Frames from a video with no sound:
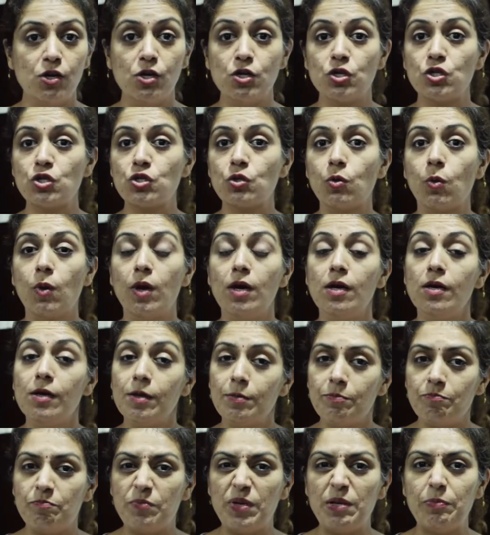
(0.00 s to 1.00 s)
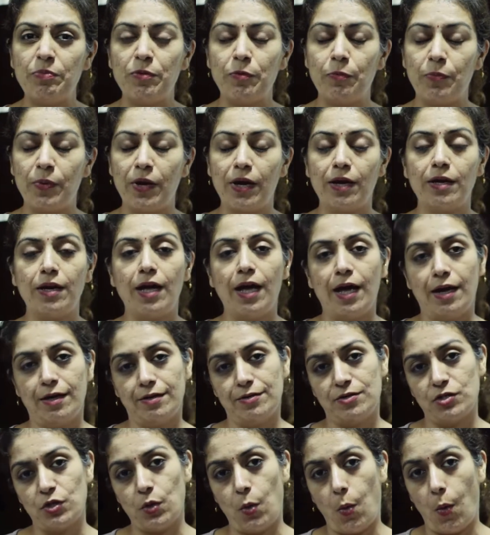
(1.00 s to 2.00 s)
So be prepared and
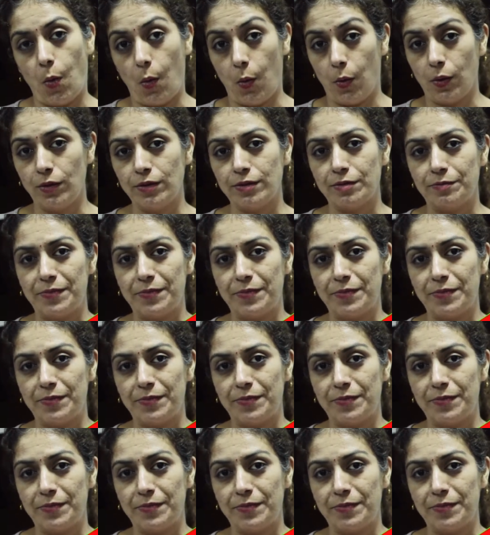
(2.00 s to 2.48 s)
all the